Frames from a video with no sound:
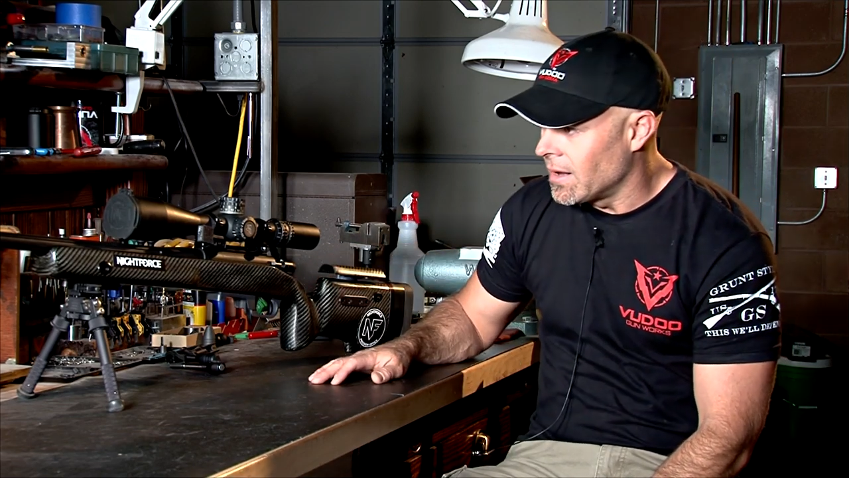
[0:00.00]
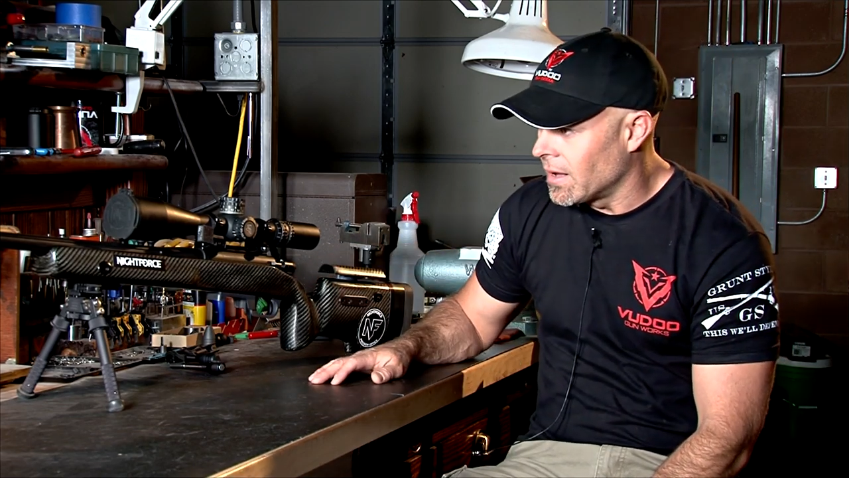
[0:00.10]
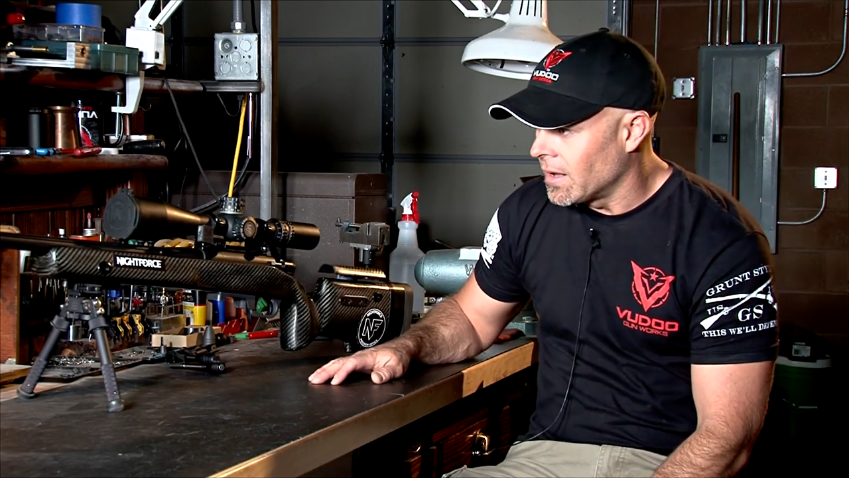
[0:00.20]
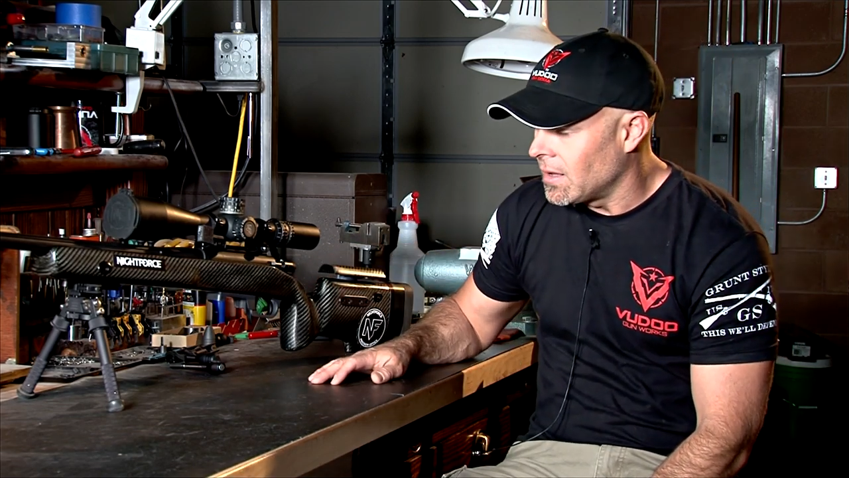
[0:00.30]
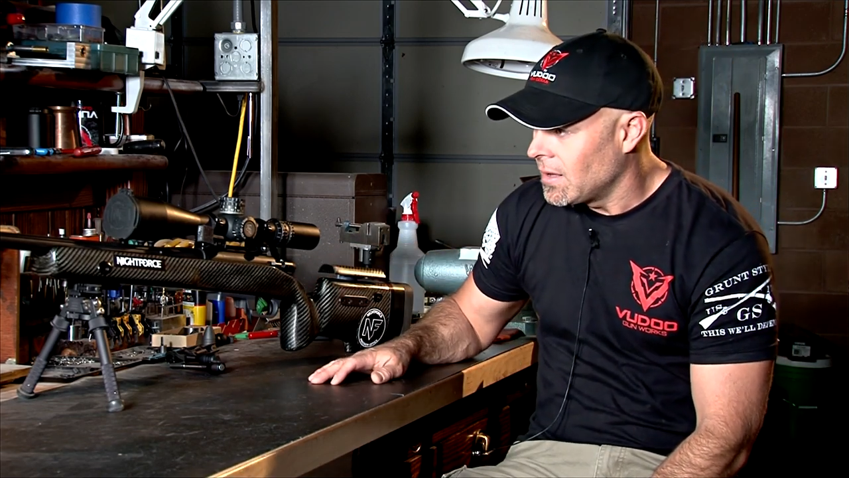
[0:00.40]

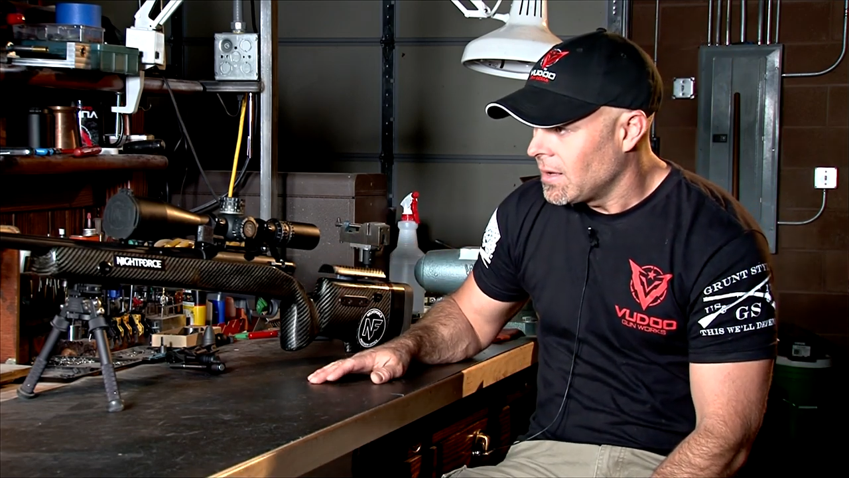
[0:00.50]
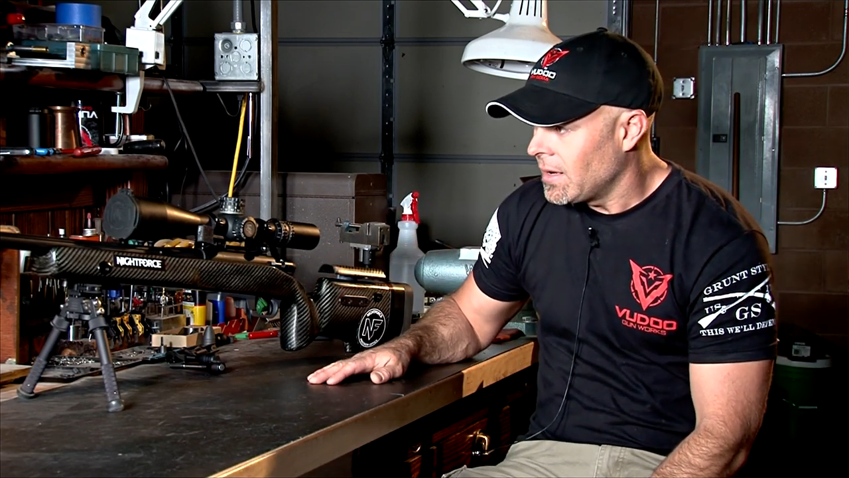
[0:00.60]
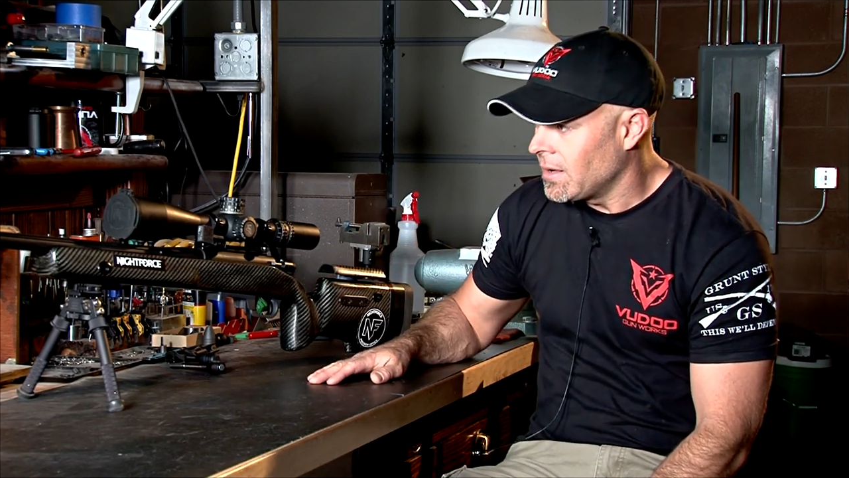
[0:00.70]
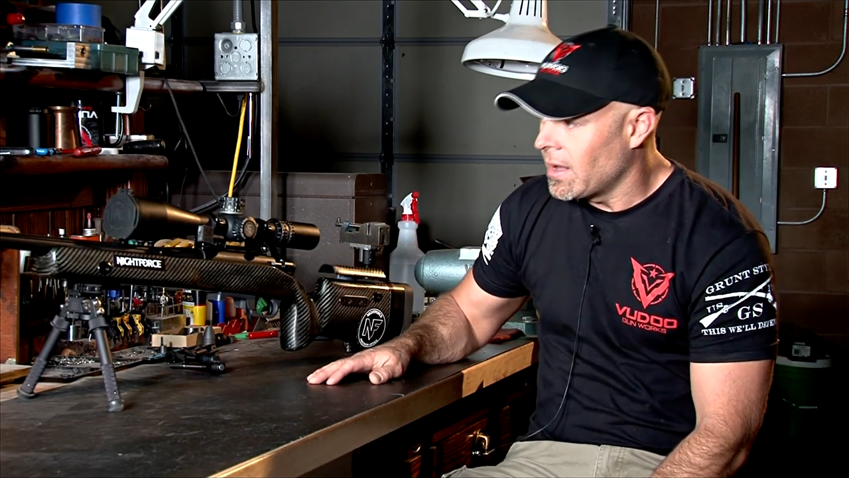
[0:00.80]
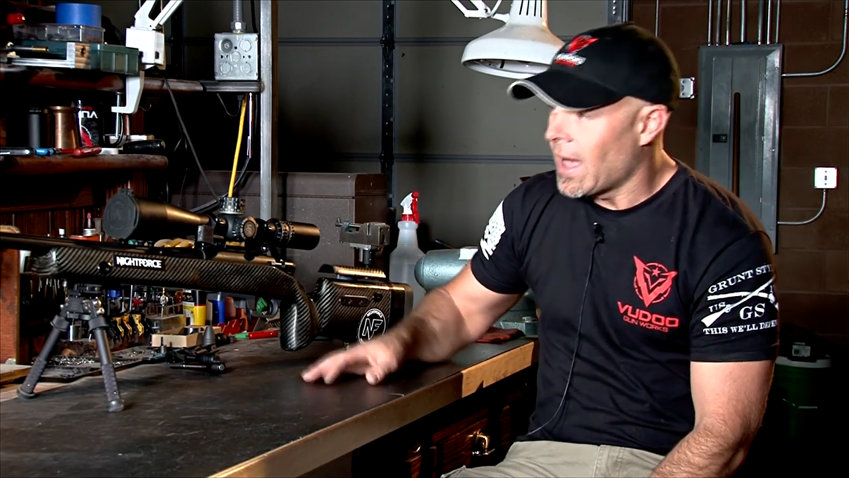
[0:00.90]

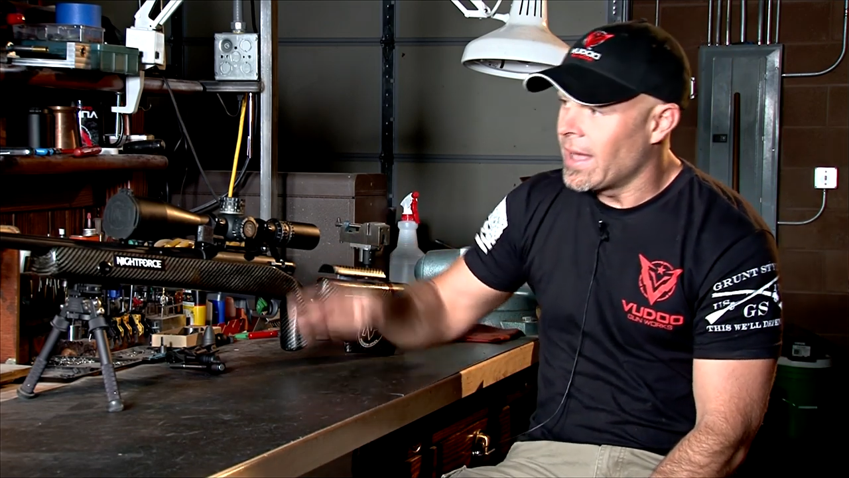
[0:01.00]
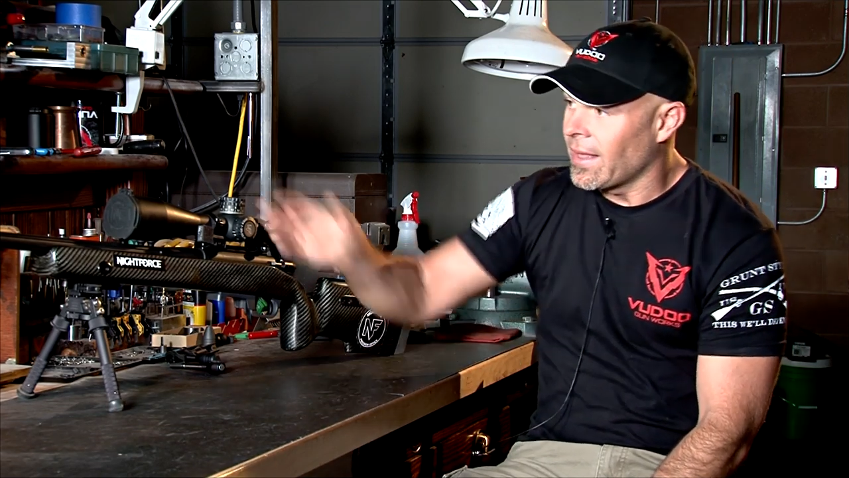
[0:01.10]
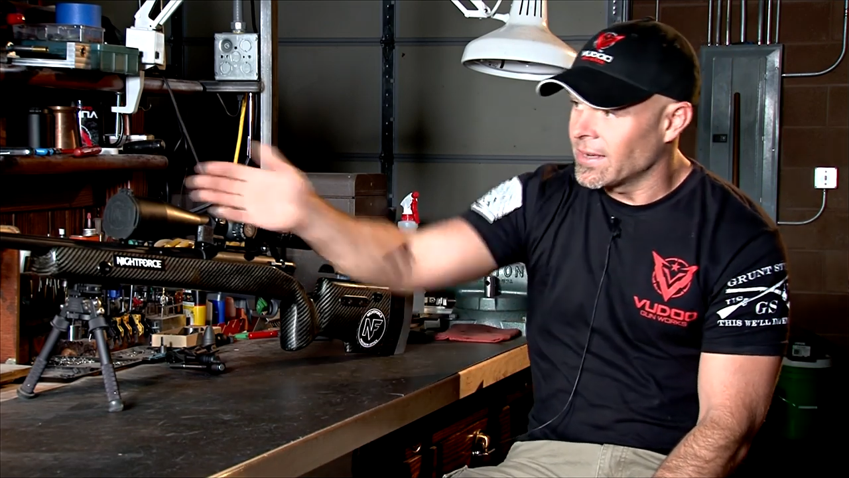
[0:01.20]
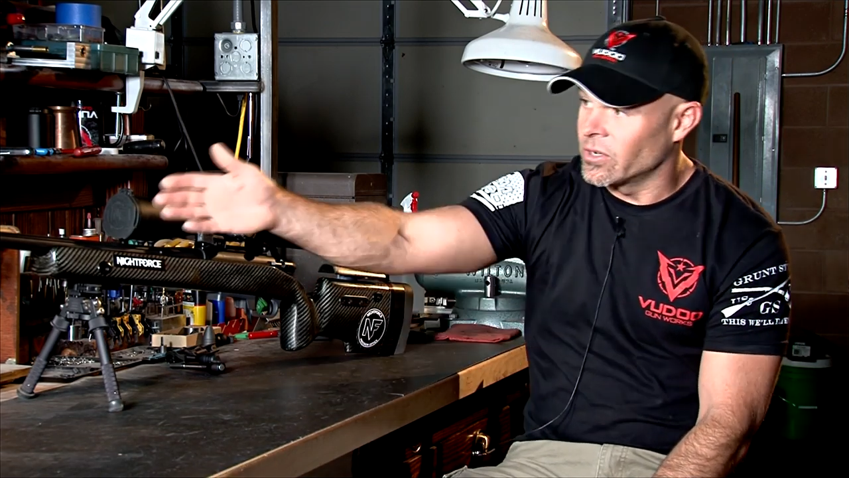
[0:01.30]
I like